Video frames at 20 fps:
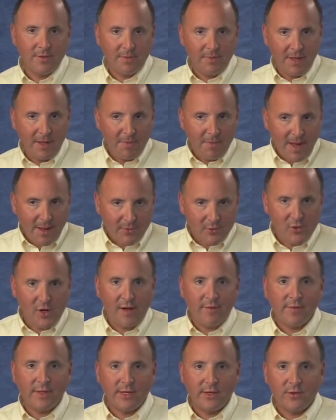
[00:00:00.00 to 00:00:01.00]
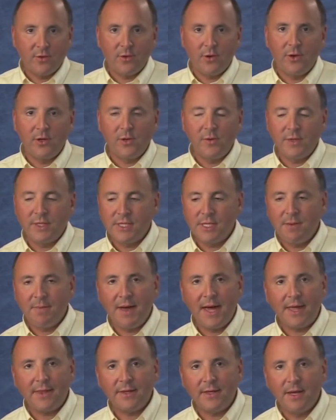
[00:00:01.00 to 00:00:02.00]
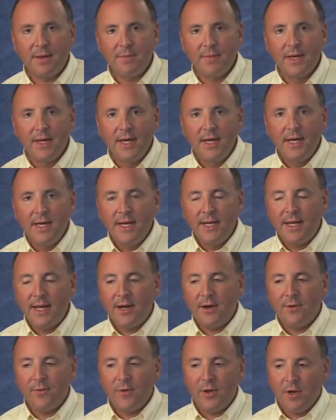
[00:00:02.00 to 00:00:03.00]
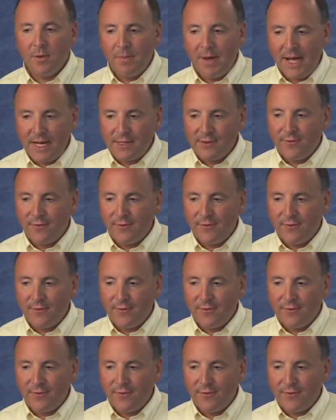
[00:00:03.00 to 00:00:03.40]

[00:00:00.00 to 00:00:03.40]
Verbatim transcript: it be a map drive letter or a UNC path name. Now, if we go back to